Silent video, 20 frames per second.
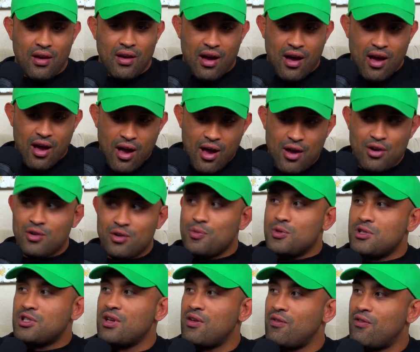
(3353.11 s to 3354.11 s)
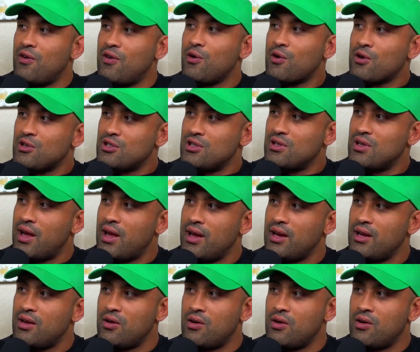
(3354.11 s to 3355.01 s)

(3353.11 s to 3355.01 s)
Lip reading: 100% focused on that,